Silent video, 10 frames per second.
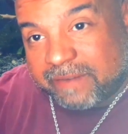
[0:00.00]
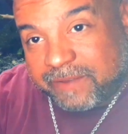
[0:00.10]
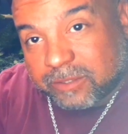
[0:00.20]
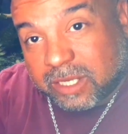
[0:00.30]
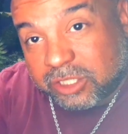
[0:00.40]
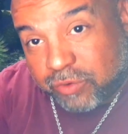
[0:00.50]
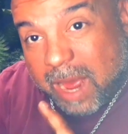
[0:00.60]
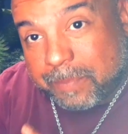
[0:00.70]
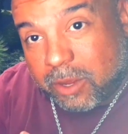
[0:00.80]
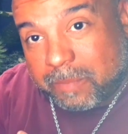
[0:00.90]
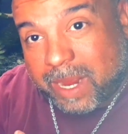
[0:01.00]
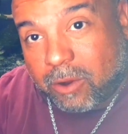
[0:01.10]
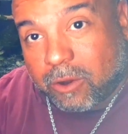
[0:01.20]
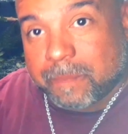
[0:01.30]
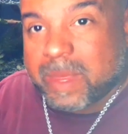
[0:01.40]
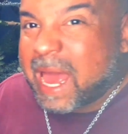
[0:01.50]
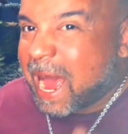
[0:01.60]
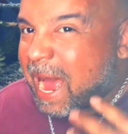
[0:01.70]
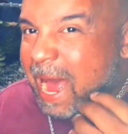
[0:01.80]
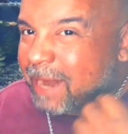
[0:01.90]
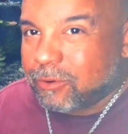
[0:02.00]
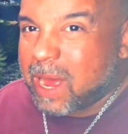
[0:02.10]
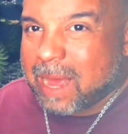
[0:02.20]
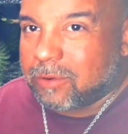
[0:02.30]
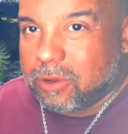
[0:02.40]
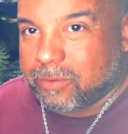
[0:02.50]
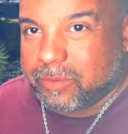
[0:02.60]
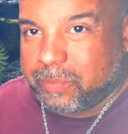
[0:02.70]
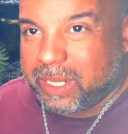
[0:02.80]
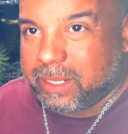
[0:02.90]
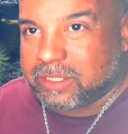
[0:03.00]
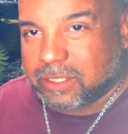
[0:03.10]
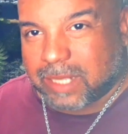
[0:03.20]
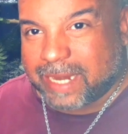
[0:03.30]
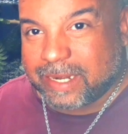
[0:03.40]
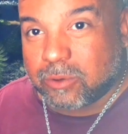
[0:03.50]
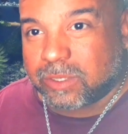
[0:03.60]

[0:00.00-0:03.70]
there and felt a drop on my arm, I don't know how long it would be till I